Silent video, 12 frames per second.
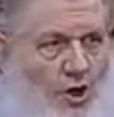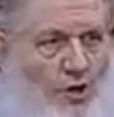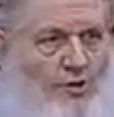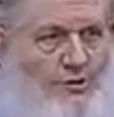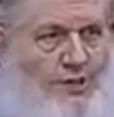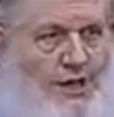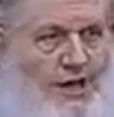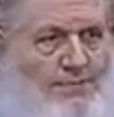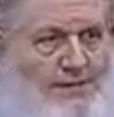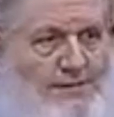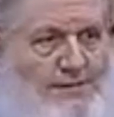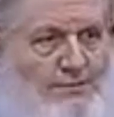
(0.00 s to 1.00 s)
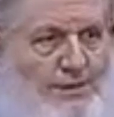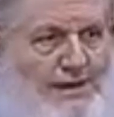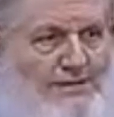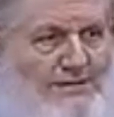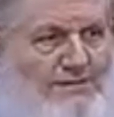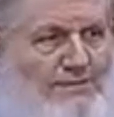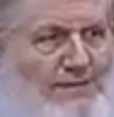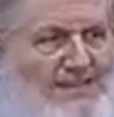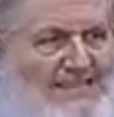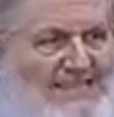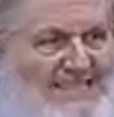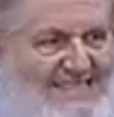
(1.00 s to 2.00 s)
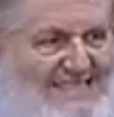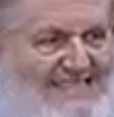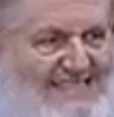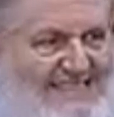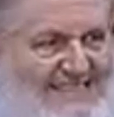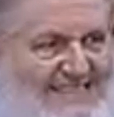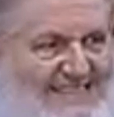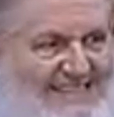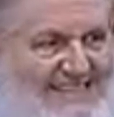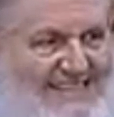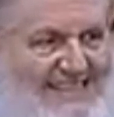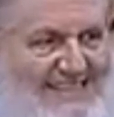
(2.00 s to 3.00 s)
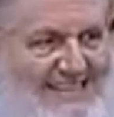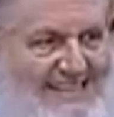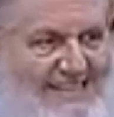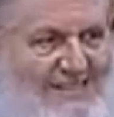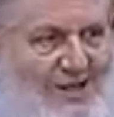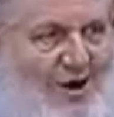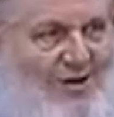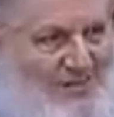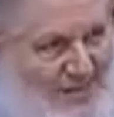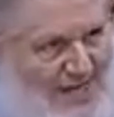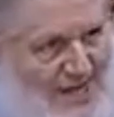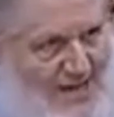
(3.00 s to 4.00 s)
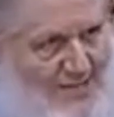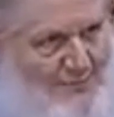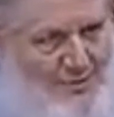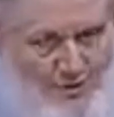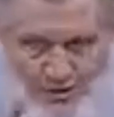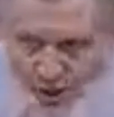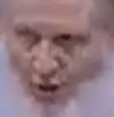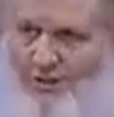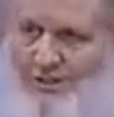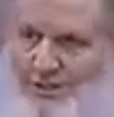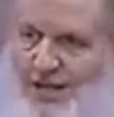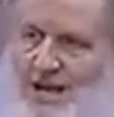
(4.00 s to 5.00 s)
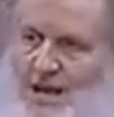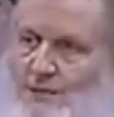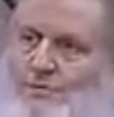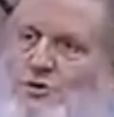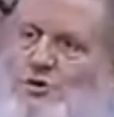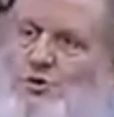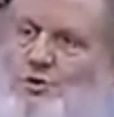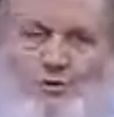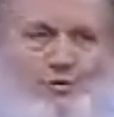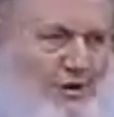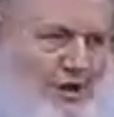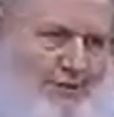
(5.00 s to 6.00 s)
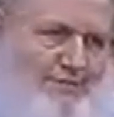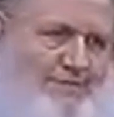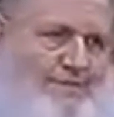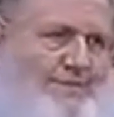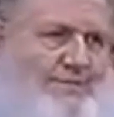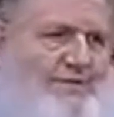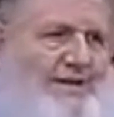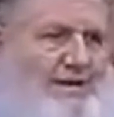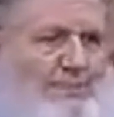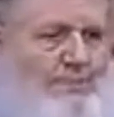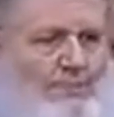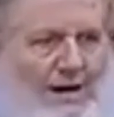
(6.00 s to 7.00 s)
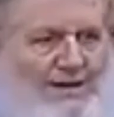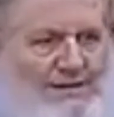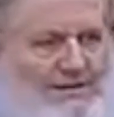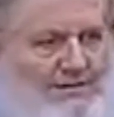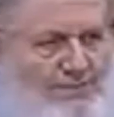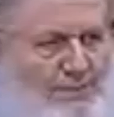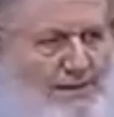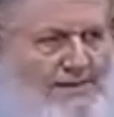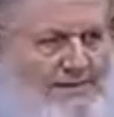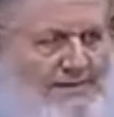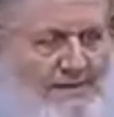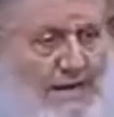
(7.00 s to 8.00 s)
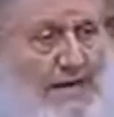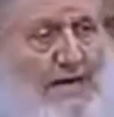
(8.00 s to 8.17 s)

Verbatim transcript: Dar es Salaam means a place of peace. Dar es Salaam. Jerusalem, Jerusalem. Place of peace.